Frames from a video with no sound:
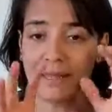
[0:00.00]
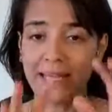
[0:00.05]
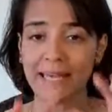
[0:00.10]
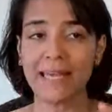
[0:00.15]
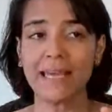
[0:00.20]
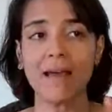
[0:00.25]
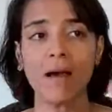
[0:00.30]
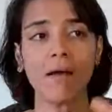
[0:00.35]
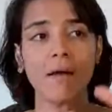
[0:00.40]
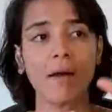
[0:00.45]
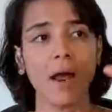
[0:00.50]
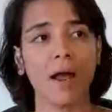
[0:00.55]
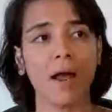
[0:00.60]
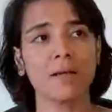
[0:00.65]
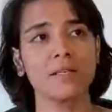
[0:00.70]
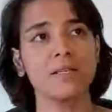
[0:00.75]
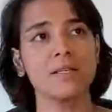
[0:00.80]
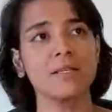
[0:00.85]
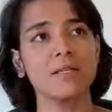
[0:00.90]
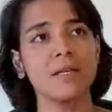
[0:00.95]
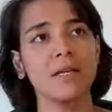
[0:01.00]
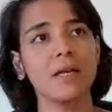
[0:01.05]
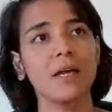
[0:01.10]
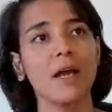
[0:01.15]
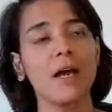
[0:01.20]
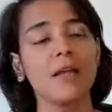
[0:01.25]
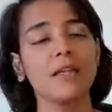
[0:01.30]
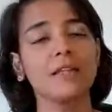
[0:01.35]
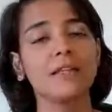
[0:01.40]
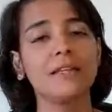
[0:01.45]
They are
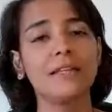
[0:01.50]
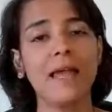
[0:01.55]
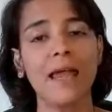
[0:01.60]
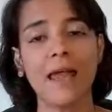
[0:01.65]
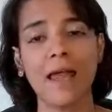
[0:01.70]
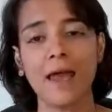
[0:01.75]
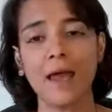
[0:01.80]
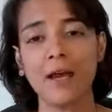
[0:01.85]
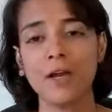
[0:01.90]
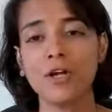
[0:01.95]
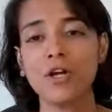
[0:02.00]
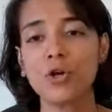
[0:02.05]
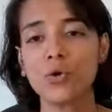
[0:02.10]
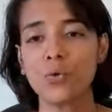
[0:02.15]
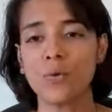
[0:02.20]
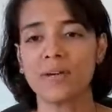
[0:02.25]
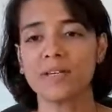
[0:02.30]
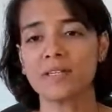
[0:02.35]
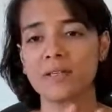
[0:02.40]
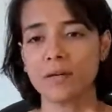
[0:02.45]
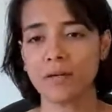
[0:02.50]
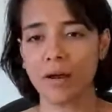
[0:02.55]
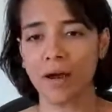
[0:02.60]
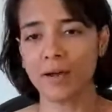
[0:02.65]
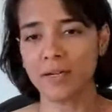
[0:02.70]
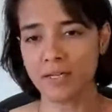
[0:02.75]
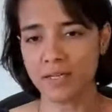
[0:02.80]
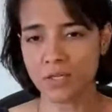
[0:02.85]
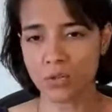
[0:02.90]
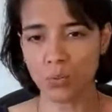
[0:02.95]
accessing their truest and
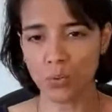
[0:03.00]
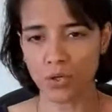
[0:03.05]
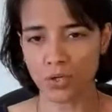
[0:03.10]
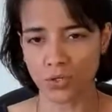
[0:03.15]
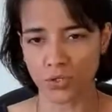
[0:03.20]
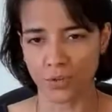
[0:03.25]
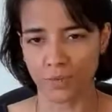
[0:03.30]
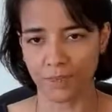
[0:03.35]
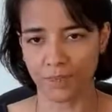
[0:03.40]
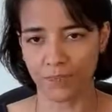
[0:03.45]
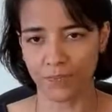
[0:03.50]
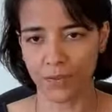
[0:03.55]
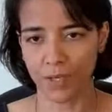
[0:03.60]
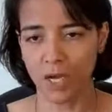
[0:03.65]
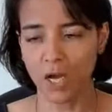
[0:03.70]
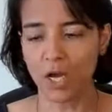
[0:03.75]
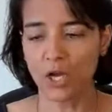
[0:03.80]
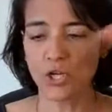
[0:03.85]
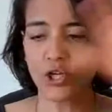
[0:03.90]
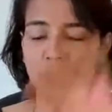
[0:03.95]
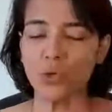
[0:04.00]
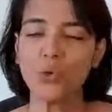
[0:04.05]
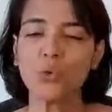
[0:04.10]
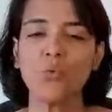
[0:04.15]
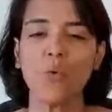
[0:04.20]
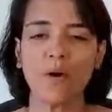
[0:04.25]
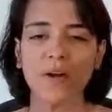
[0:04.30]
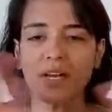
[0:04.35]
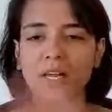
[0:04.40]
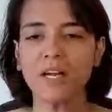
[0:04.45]
highest version. You
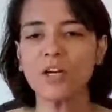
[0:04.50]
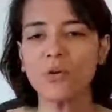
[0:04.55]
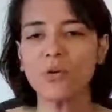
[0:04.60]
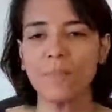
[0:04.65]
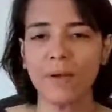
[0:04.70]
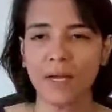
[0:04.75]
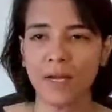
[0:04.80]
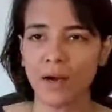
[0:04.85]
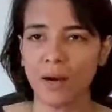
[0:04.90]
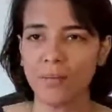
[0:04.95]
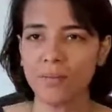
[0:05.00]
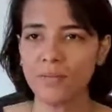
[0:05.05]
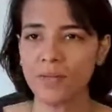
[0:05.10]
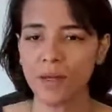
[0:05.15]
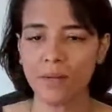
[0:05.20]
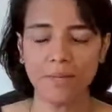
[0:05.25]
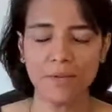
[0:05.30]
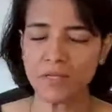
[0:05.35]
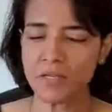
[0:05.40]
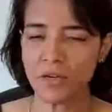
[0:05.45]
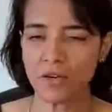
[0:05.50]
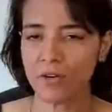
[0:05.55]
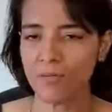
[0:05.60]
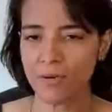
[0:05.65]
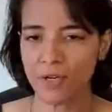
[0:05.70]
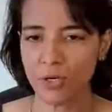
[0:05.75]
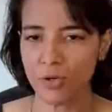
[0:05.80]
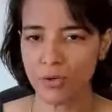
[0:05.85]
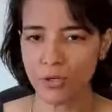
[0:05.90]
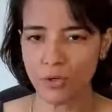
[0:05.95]
wanting to become them is going
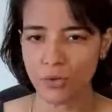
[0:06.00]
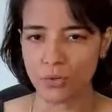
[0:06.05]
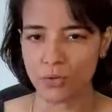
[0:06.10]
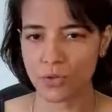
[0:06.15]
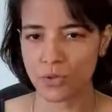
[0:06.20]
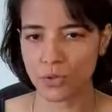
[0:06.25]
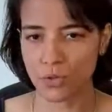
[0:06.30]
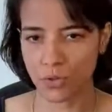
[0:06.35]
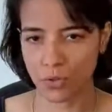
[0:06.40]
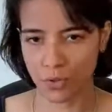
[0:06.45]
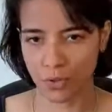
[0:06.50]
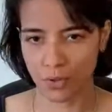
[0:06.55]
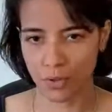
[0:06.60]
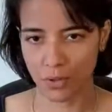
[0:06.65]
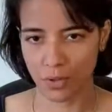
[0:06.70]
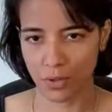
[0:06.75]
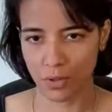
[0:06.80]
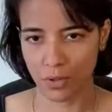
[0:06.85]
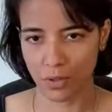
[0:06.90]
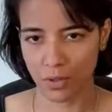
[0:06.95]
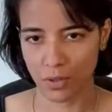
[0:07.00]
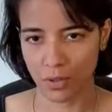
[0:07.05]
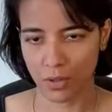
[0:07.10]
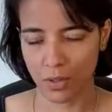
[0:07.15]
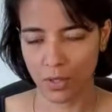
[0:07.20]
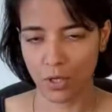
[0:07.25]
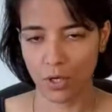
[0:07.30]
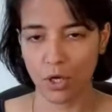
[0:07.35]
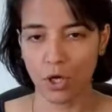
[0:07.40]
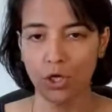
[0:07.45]
to be no use.
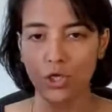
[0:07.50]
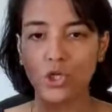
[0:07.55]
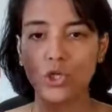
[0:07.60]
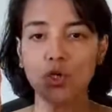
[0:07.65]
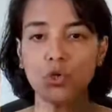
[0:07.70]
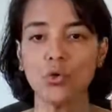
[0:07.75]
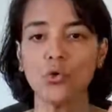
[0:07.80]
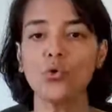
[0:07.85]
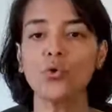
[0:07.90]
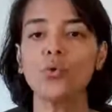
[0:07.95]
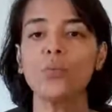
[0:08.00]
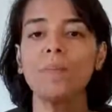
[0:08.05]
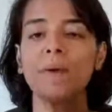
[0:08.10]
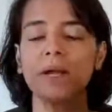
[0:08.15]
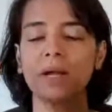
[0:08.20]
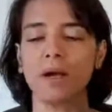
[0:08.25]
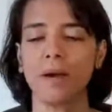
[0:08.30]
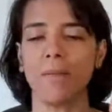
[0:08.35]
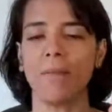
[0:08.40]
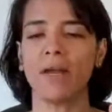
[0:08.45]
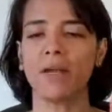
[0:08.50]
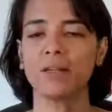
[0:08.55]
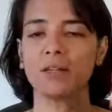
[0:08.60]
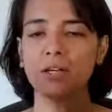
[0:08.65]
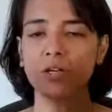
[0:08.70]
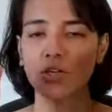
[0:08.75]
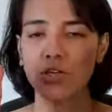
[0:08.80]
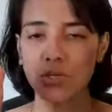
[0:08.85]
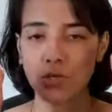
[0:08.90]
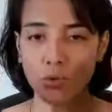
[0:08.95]
You becoming
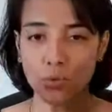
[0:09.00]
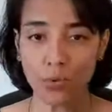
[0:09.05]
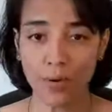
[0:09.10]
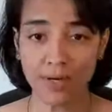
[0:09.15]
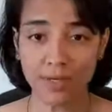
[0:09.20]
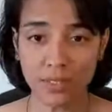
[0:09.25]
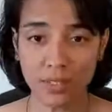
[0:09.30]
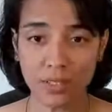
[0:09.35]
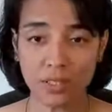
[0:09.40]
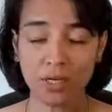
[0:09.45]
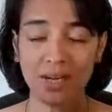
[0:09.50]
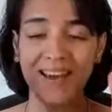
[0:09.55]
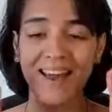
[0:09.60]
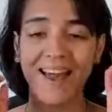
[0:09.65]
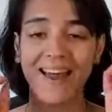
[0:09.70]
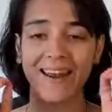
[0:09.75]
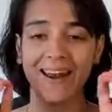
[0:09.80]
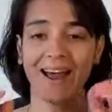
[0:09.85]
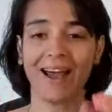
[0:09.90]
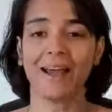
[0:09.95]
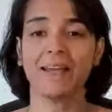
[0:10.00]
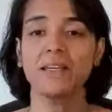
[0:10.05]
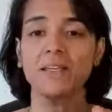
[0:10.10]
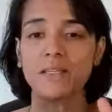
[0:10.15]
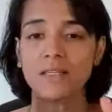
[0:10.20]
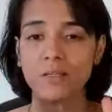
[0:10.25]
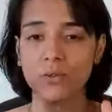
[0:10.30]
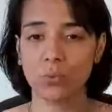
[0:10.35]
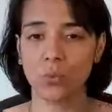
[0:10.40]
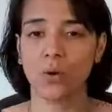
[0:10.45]
the truest and
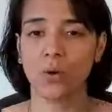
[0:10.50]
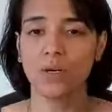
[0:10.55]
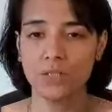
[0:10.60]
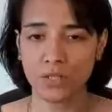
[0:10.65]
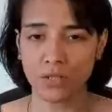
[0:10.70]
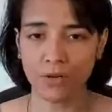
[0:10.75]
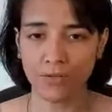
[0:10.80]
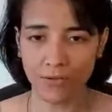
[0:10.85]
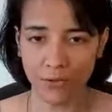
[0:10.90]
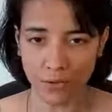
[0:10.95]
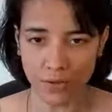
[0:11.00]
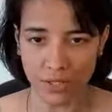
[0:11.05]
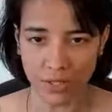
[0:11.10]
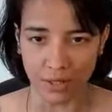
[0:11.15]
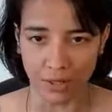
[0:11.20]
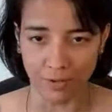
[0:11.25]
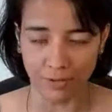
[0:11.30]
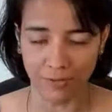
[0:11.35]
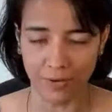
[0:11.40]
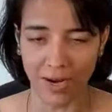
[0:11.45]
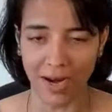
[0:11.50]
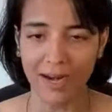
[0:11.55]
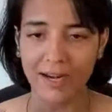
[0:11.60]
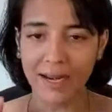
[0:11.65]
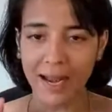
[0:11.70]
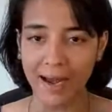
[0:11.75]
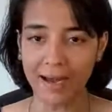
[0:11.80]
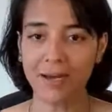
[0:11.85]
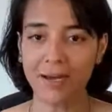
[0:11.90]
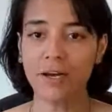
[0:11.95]
highest version of yourself.
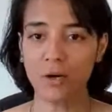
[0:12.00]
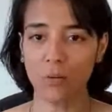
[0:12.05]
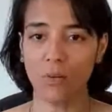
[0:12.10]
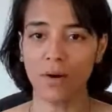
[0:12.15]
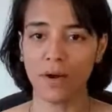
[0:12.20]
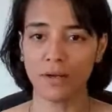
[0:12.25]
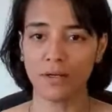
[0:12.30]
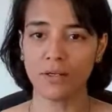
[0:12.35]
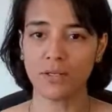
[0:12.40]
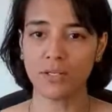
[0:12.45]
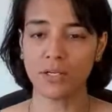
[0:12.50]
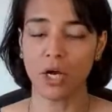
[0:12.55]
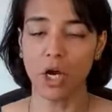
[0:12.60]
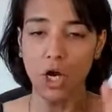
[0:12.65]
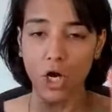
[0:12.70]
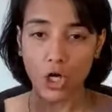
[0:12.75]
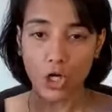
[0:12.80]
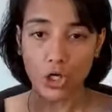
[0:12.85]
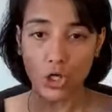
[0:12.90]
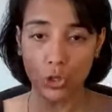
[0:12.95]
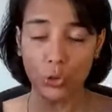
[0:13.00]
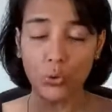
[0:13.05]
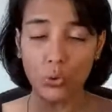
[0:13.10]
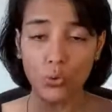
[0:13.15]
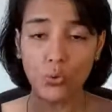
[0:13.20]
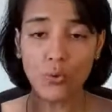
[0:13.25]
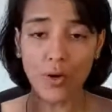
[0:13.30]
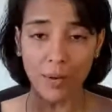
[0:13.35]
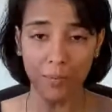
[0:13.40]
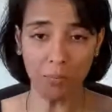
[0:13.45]
And that requires
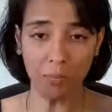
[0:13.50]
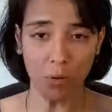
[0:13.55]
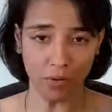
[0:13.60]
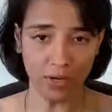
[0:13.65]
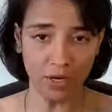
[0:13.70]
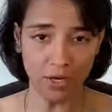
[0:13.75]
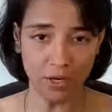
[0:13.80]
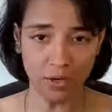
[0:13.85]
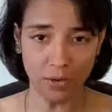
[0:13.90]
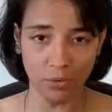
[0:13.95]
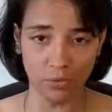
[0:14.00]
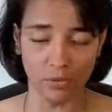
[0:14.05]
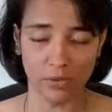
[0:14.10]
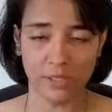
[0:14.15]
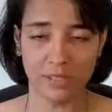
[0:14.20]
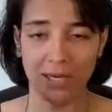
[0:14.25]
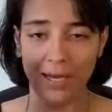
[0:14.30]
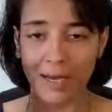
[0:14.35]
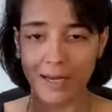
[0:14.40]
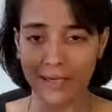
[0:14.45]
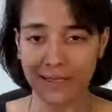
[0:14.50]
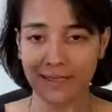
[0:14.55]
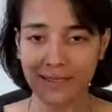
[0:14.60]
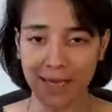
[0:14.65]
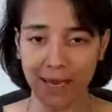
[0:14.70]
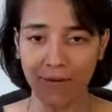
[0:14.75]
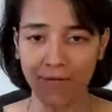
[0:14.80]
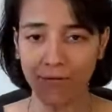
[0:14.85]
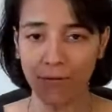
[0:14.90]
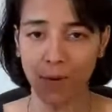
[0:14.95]
two important tools:
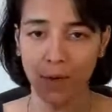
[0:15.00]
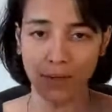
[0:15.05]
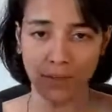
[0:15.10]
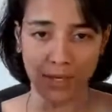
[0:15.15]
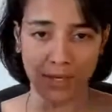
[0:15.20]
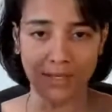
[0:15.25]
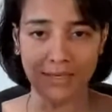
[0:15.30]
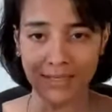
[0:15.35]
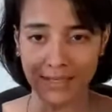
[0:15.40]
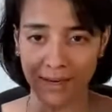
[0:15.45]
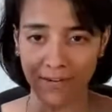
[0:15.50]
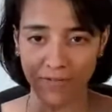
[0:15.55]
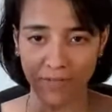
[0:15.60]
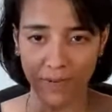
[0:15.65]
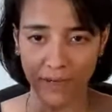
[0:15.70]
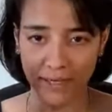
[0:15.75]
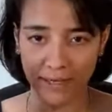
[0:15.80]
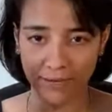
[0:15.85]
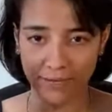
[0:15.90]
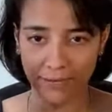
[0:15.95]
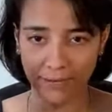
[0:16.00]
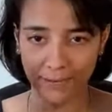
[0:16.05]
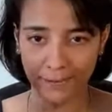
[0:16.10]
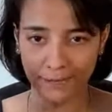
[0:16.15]
self-worth and self-belief.